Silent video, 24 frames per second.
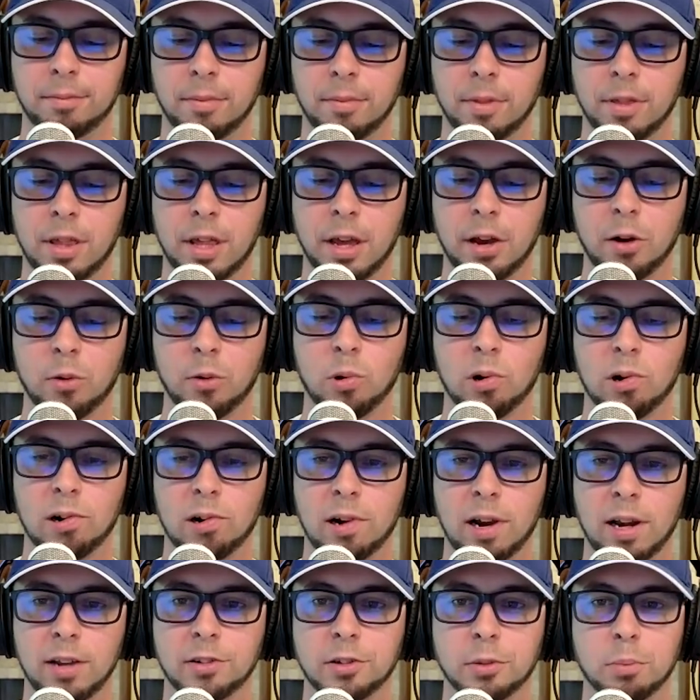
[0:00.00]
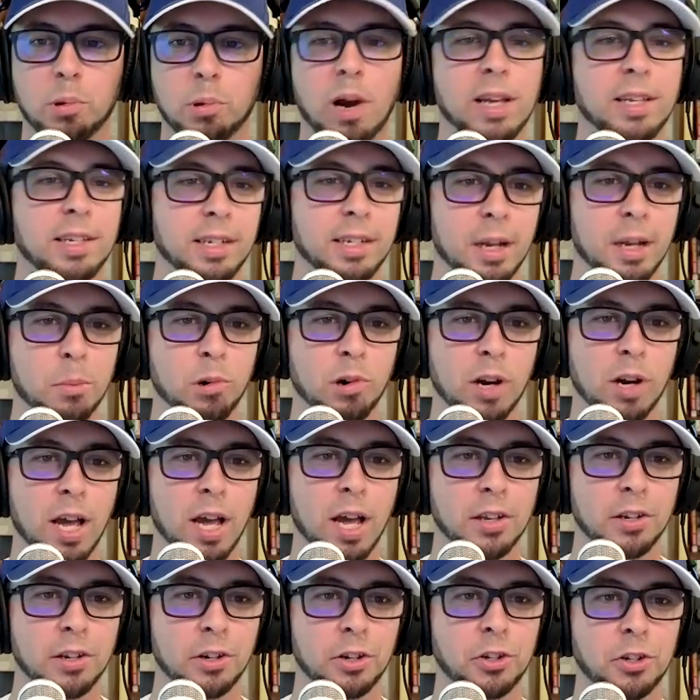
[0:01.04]
there were a surprising number of
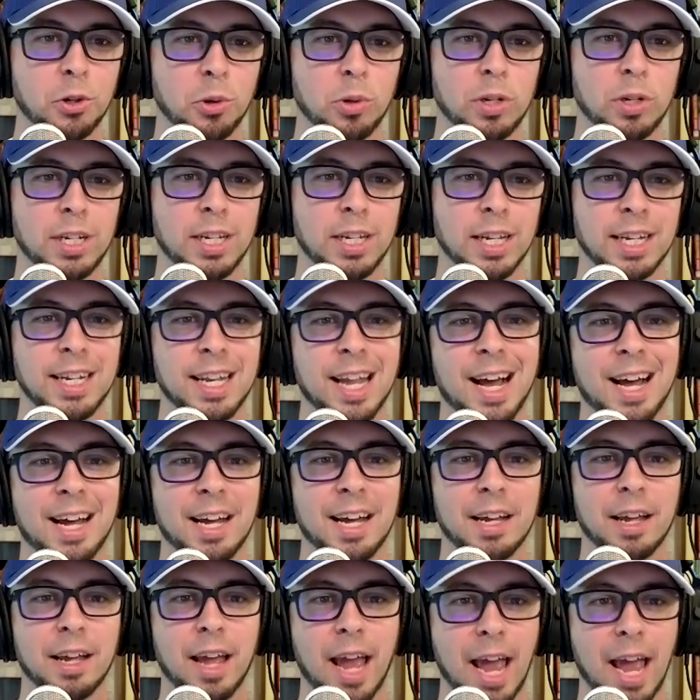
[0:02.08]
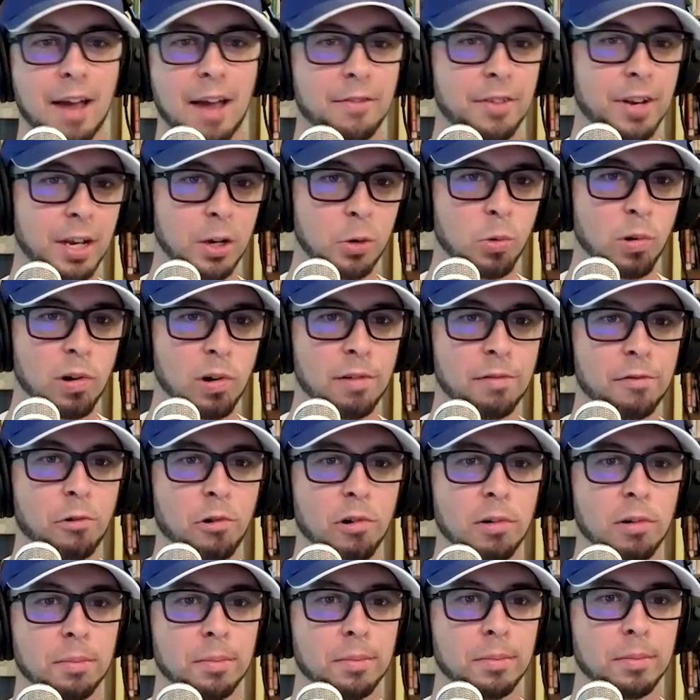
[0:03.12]
colleges who did not have an inquiry
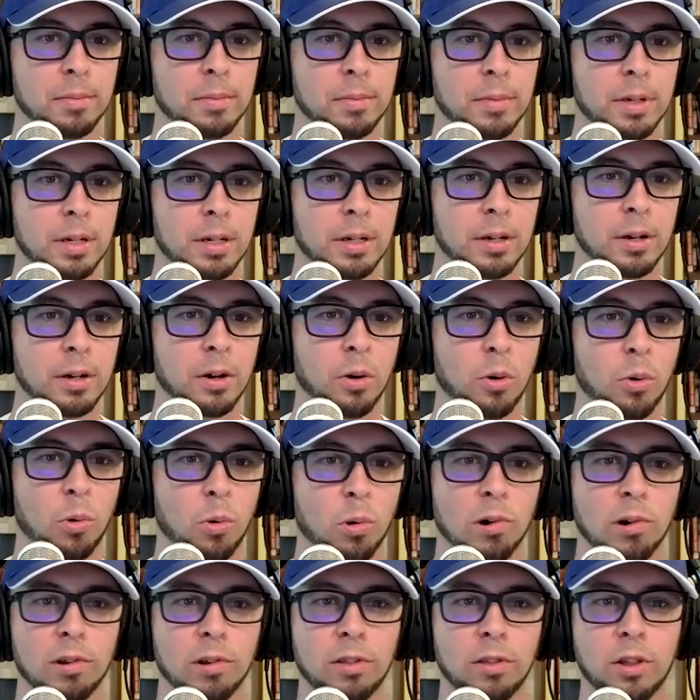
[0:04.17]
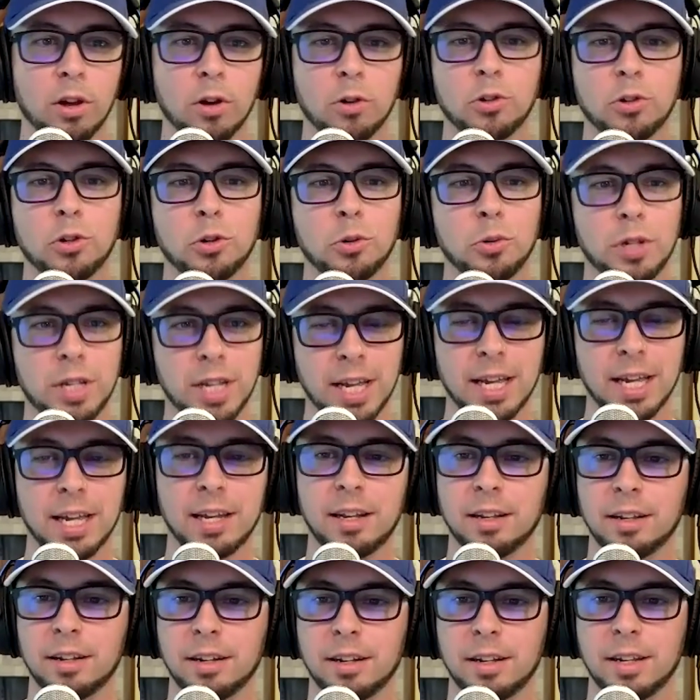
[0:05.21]
form, or those who
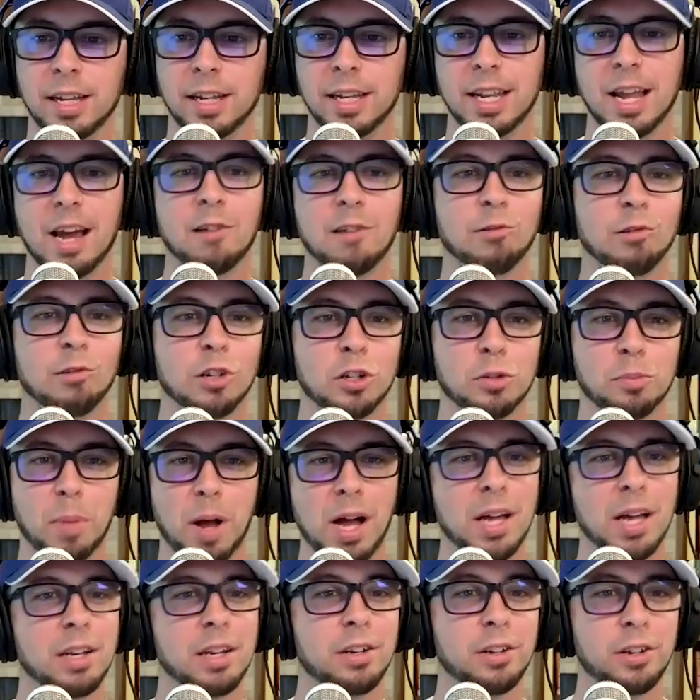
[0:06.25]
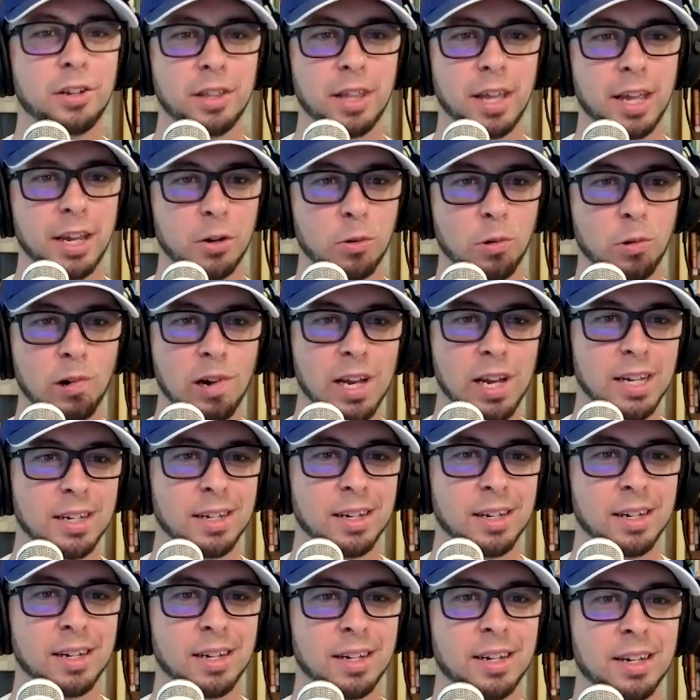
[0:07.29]
did not respond to the inquiry.
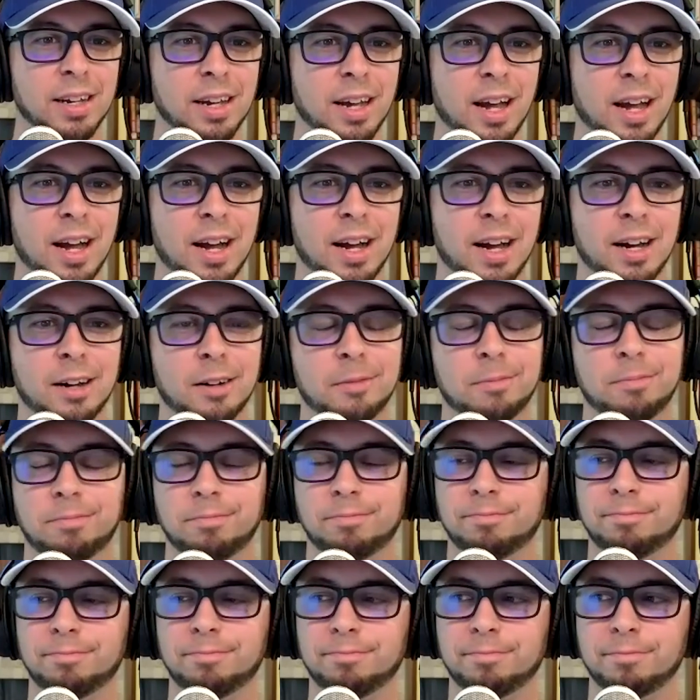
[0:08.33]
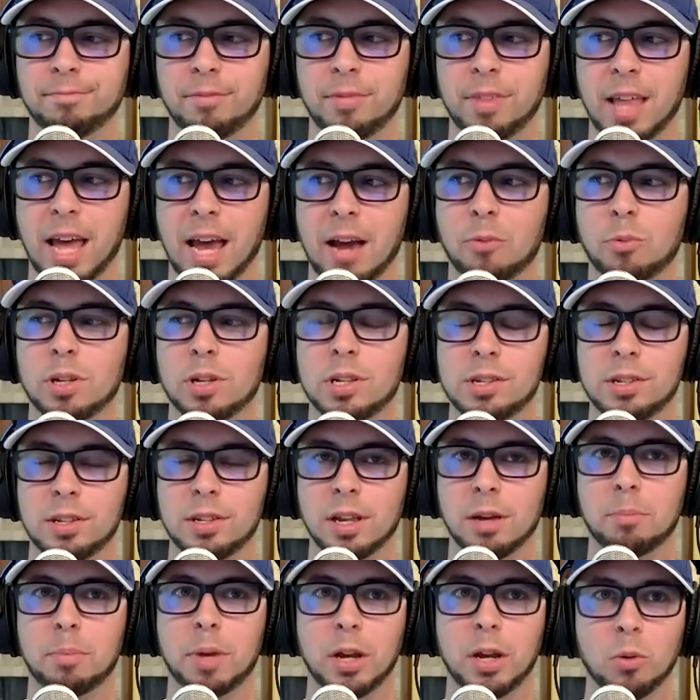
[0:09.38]
Uh, that was
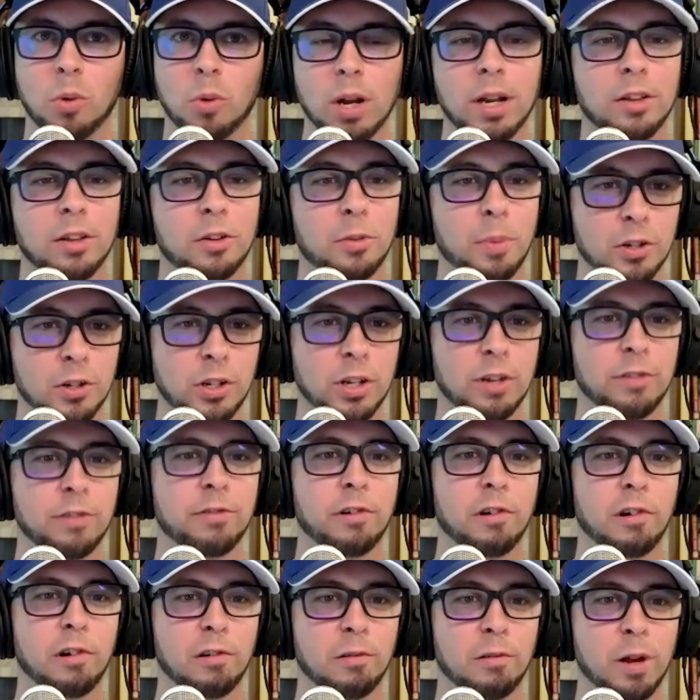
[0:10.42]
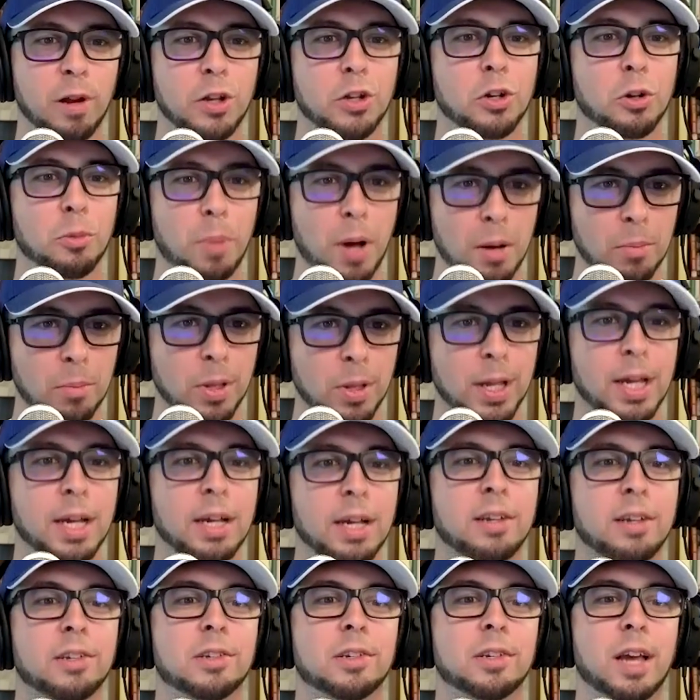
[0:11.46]
a big one, especially for regional
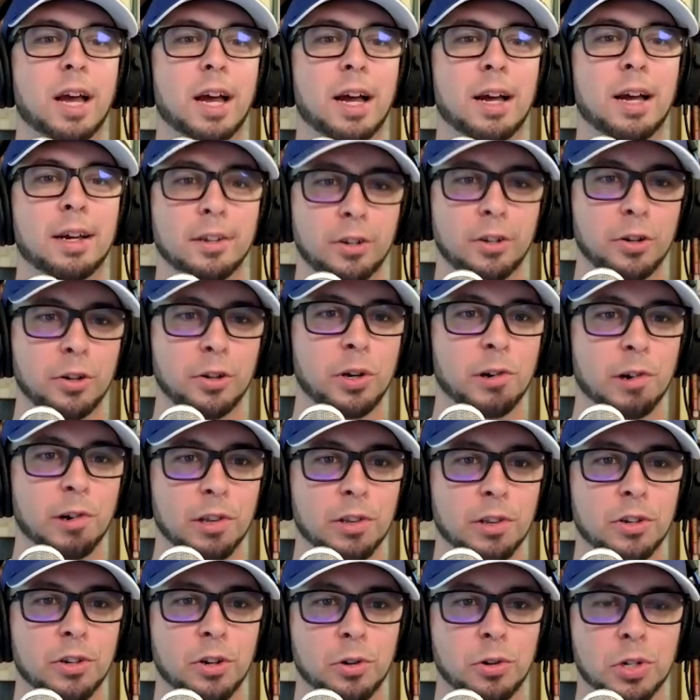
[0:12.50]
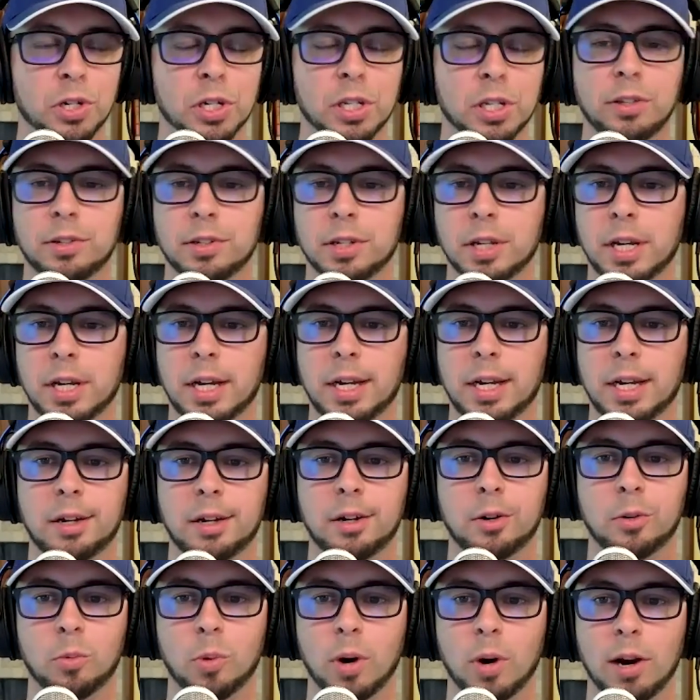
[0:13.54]
publics and two-year institutions,
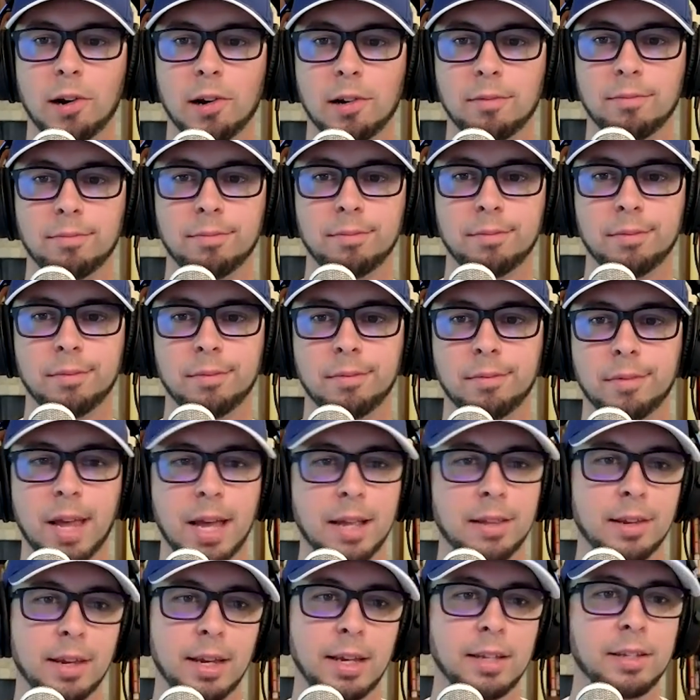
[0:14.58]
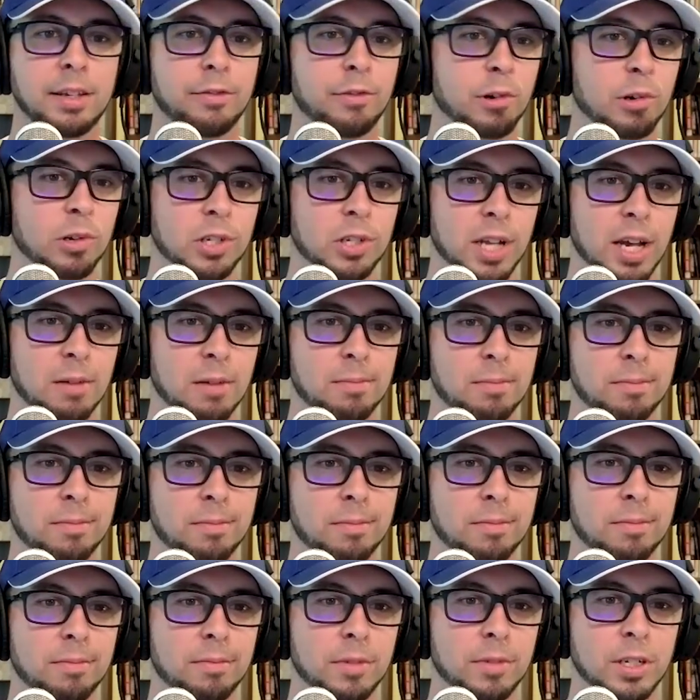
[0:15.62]
where that's an easy first step.
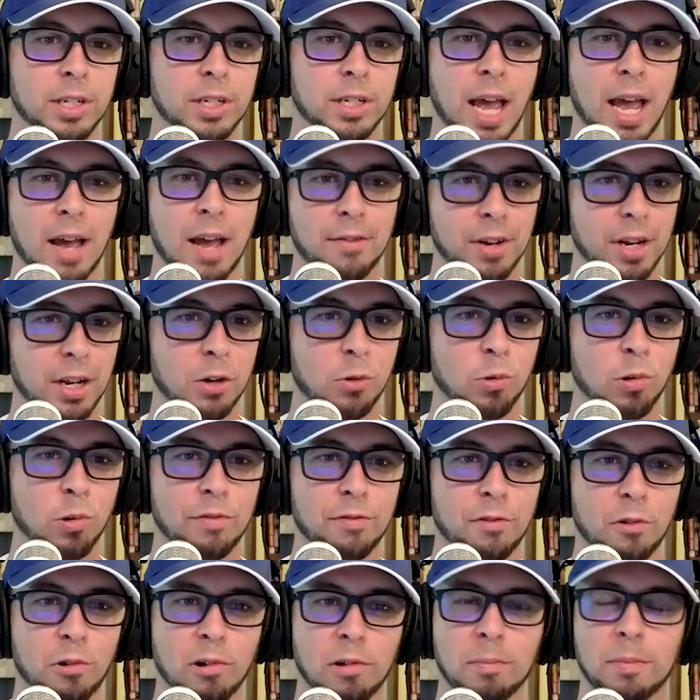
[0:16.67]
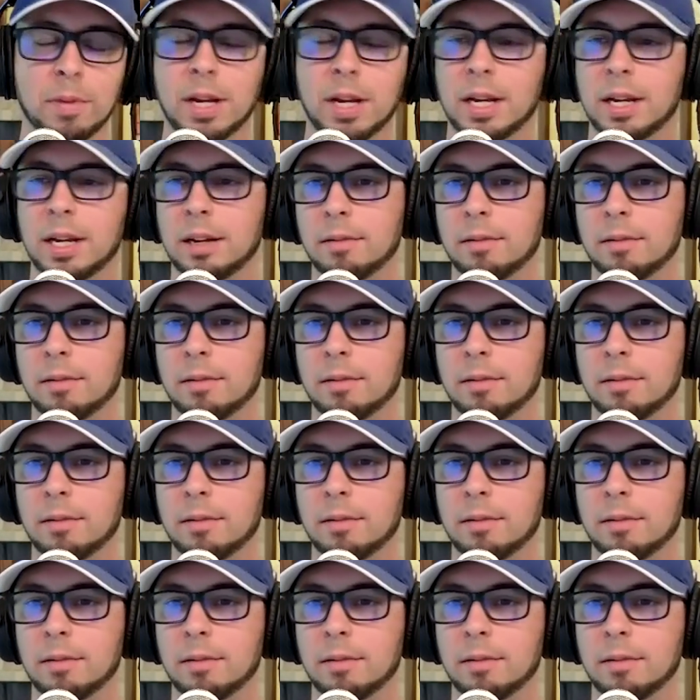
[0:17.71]
Just have an inquiry form.